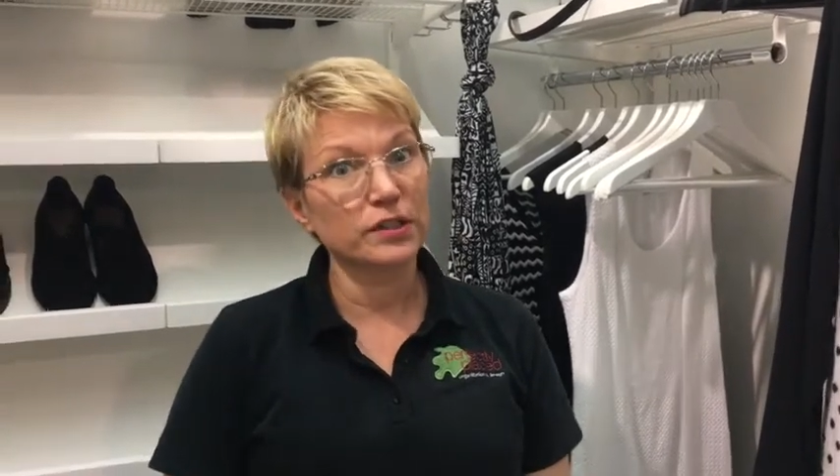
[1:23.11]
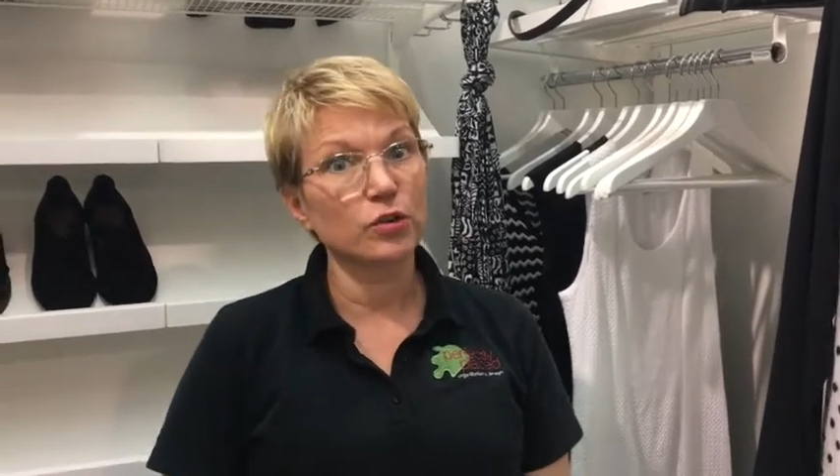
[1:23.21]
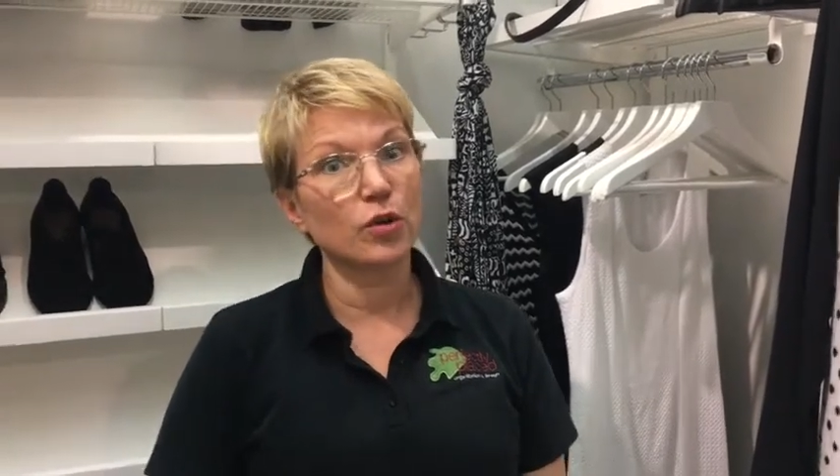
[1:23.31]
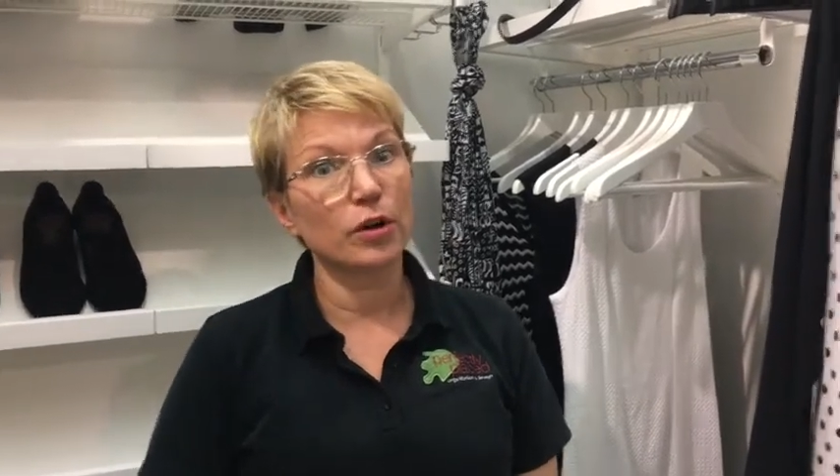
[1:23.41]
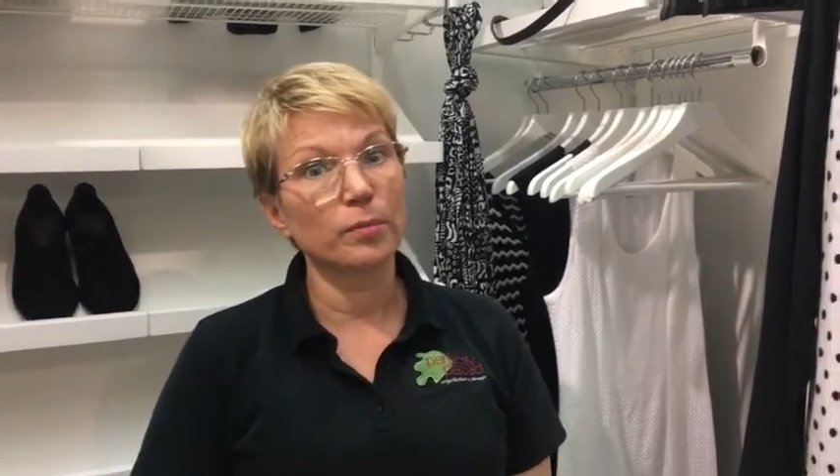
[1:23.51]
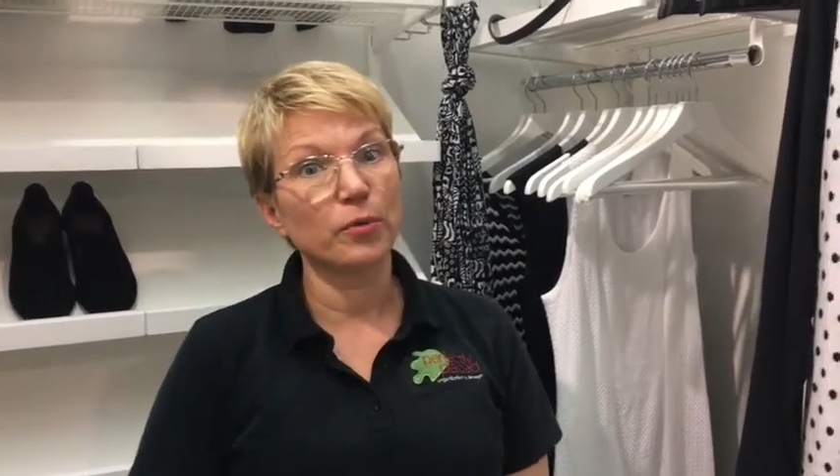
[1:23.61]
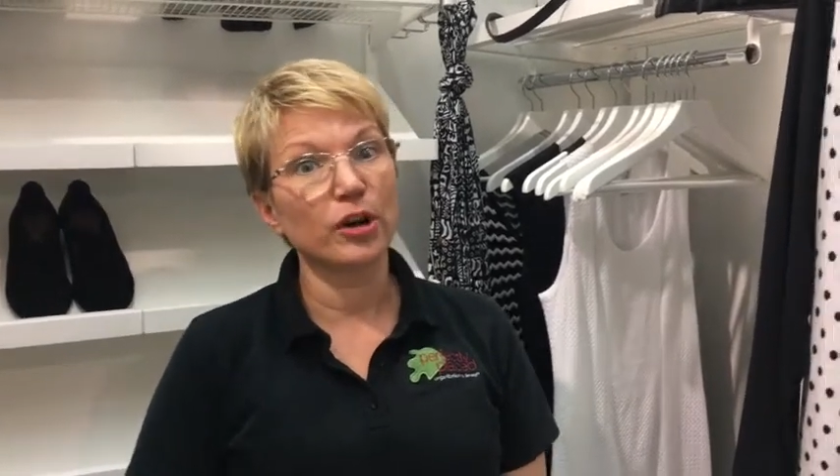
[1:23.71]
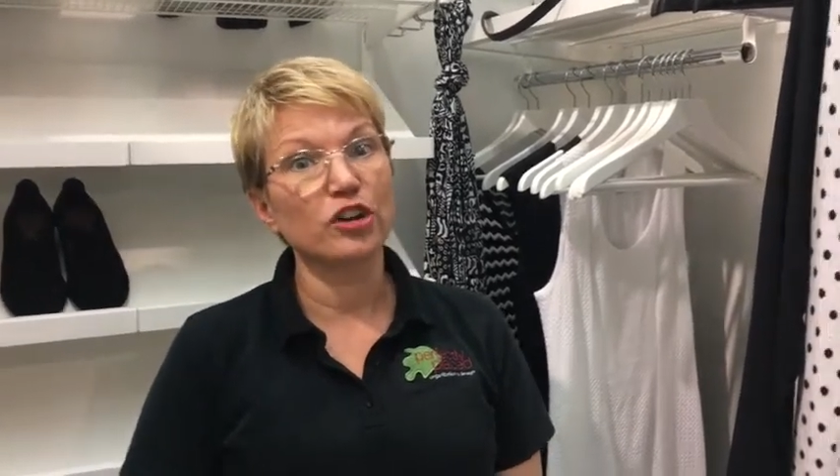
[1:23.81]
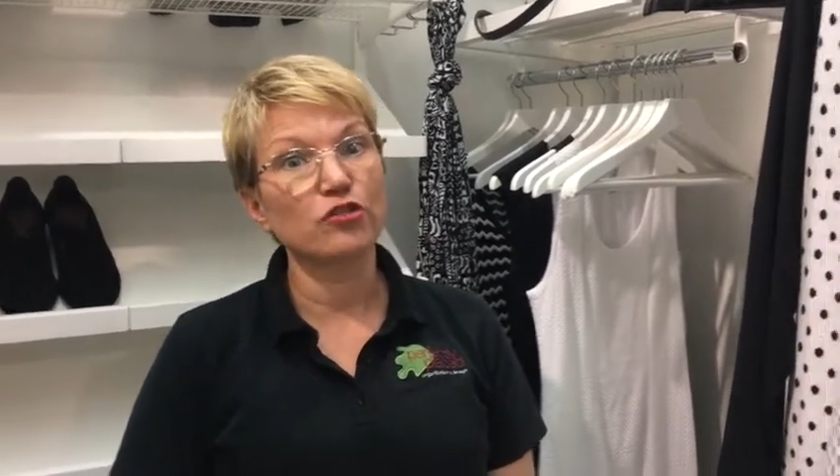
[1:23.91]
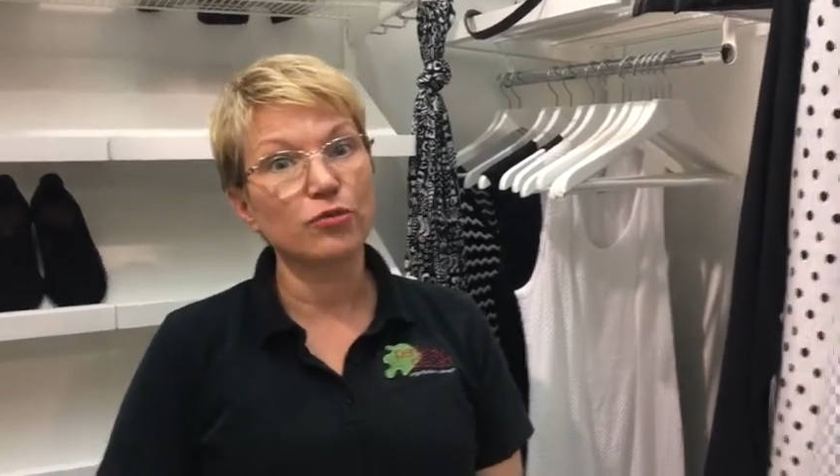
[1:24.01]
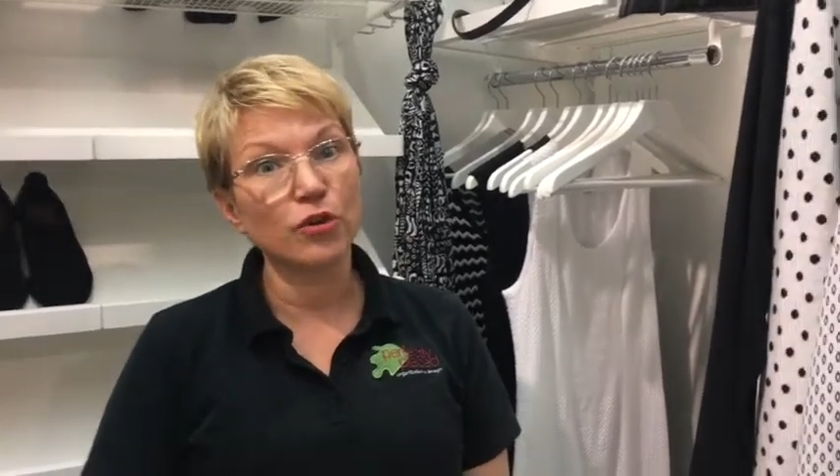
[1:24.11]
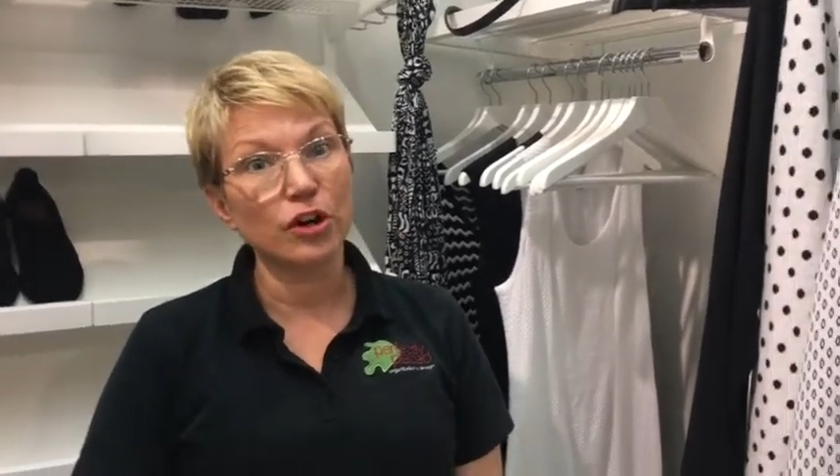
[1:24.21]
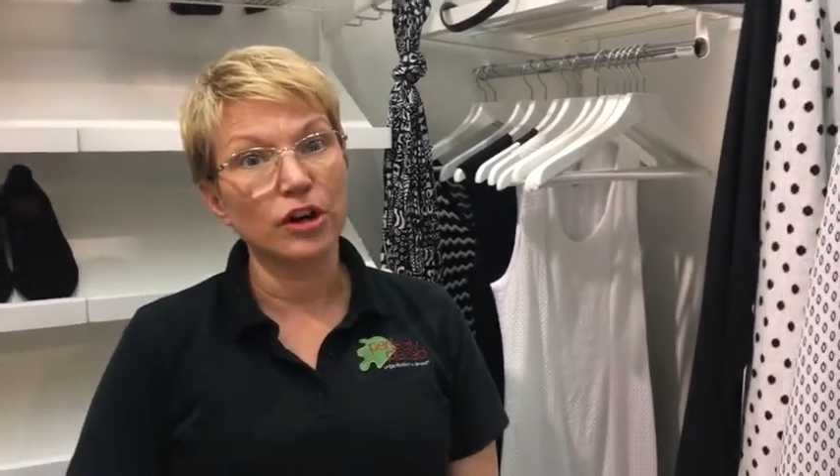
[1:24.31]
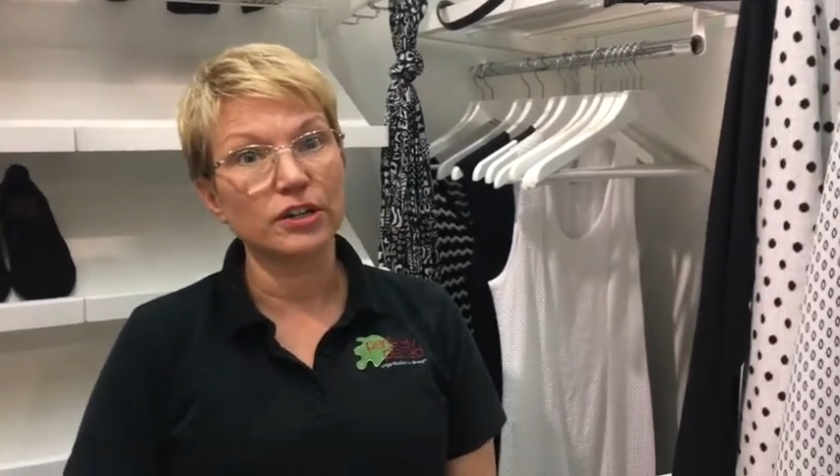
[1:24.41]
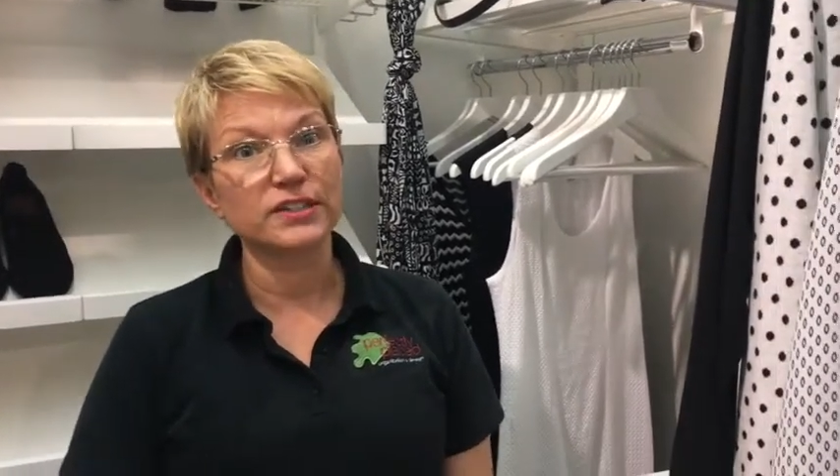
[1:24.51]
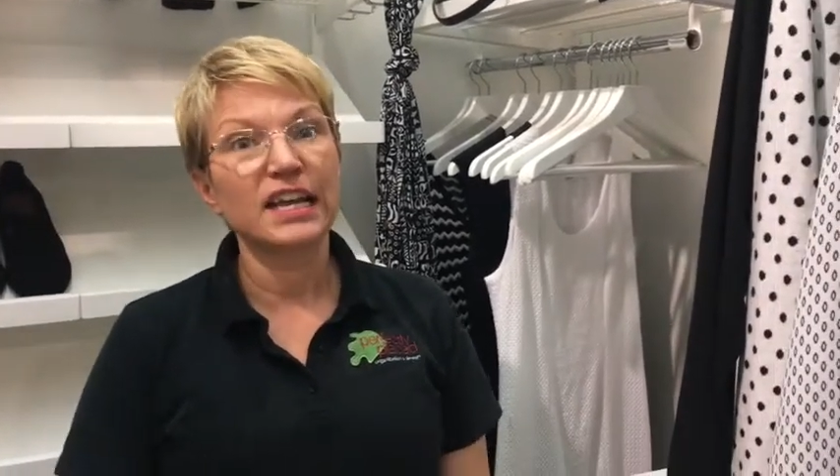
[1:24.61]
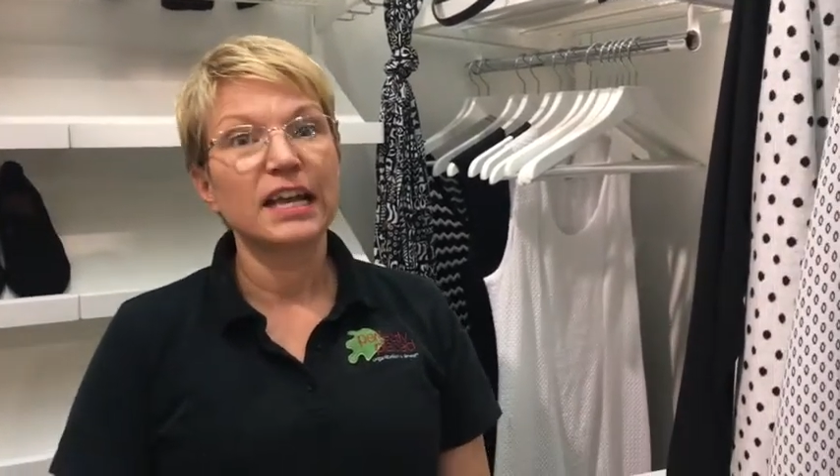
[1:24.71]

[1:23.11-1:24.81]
incorporate drawers